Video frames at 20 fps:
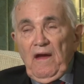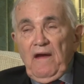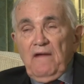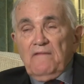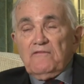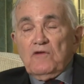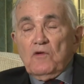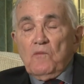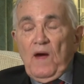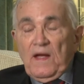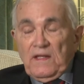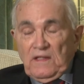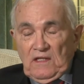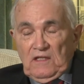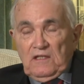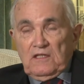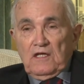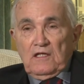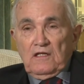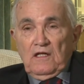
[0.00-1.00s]
If you went
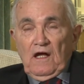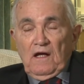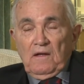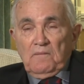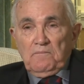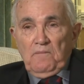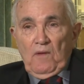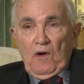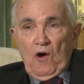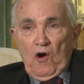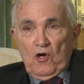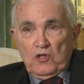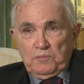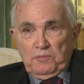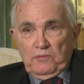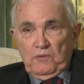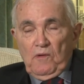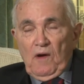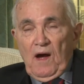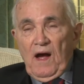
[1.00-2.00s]
into the
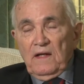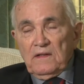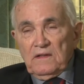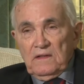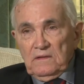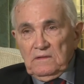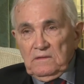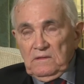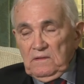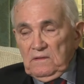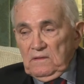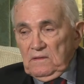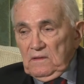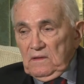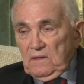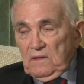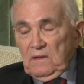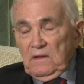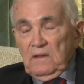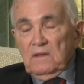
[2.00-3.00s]
hospital hut,
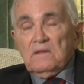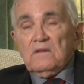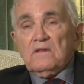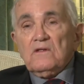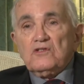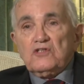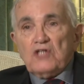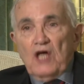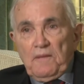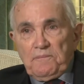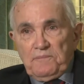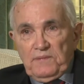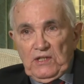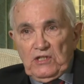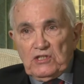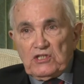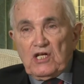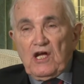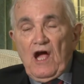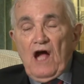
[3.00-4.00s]
the
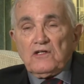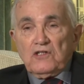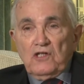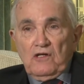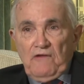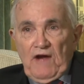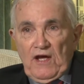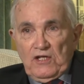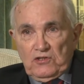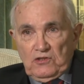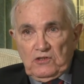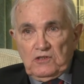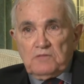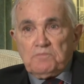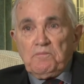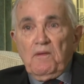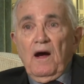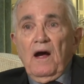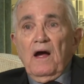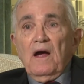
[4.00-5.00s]
Japanese cut your rations
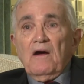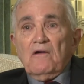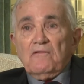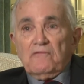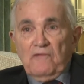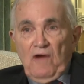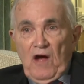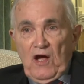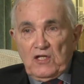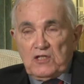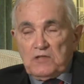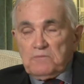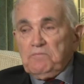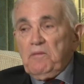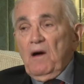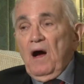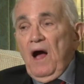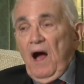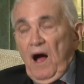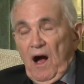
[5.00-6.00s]
by, of rice
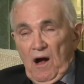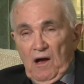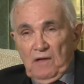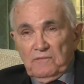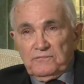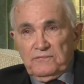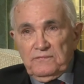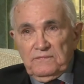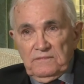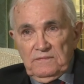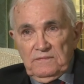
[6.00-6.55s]
by half.